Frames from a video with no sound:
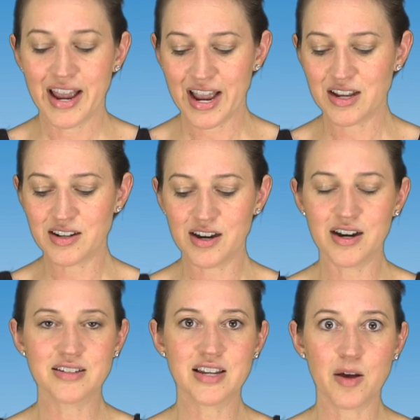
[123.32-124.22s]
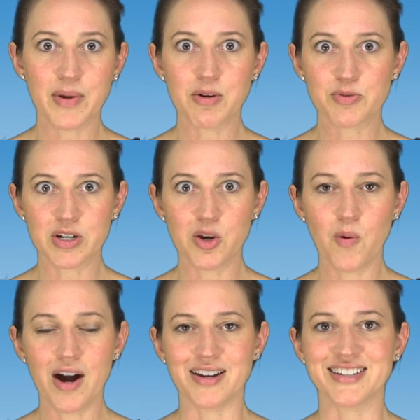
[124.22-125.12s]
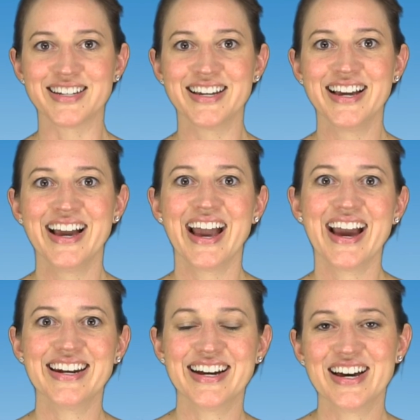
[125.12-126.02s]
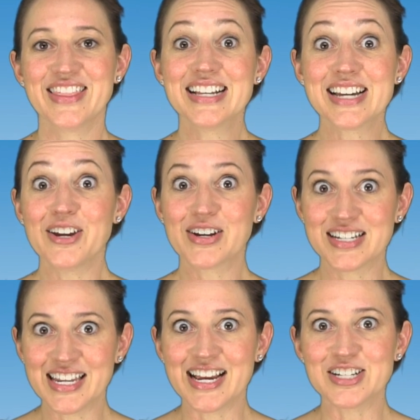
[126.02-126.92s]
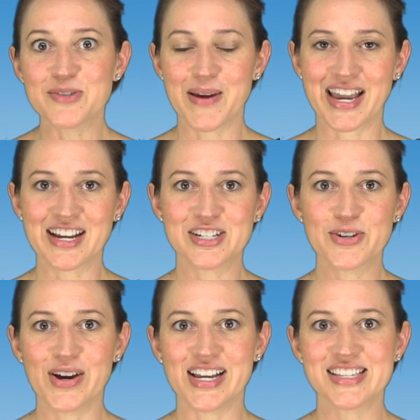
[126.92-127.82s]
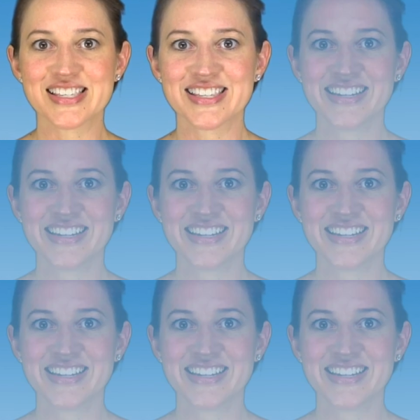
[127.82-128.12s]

and tell me which one you want. And that's how you can teach making a choice.